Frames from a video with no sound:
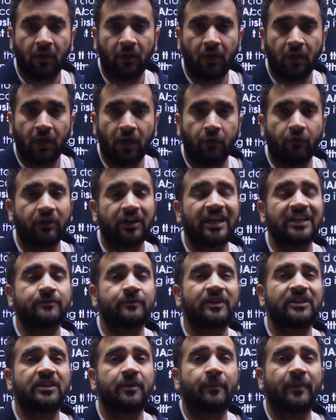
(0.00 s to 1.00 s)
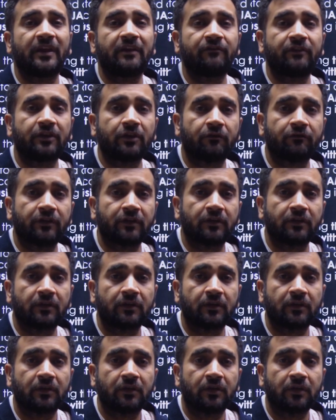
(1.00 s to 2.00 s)
Now what has been the benefit of it?
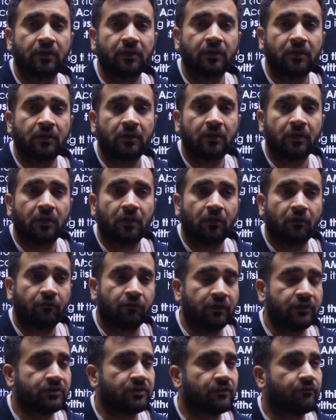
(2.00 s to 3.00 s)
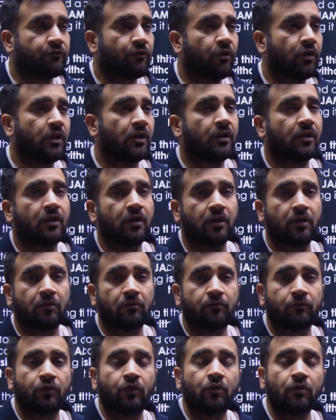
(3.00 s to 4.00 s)
First of all,
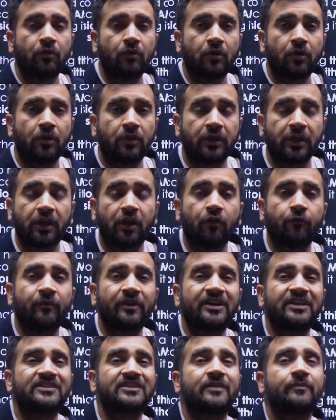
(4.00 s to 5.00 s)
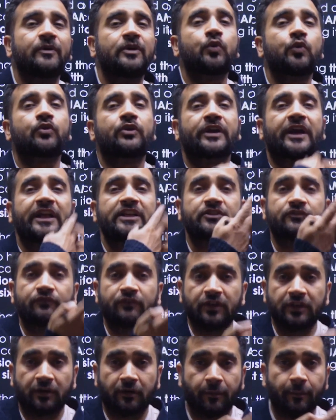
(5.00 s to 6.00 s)
the government is able to
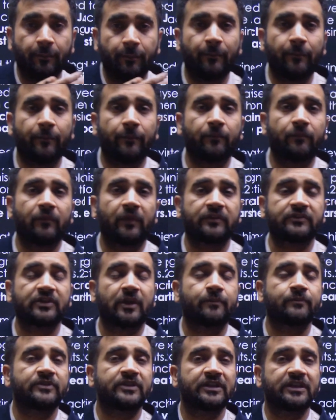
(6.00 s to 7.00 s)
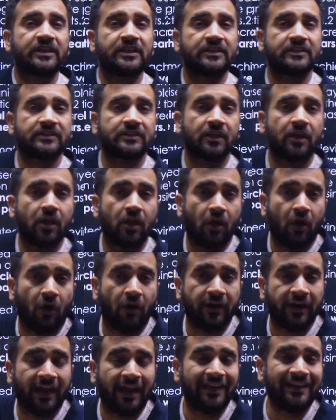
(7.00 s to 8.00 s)
transfer subsidies
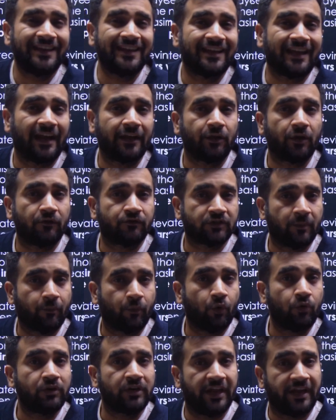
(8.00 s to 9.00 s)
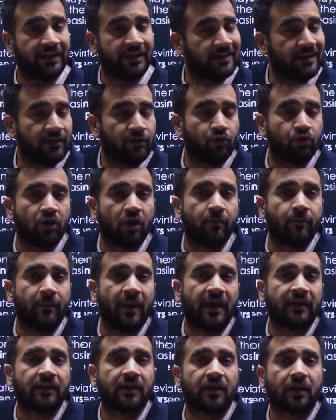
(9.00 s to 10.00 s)
or any kind of support directly to your
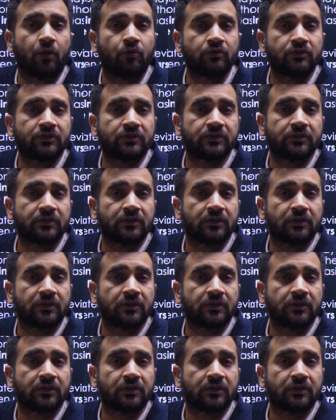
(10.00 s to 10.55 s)
bank accounts.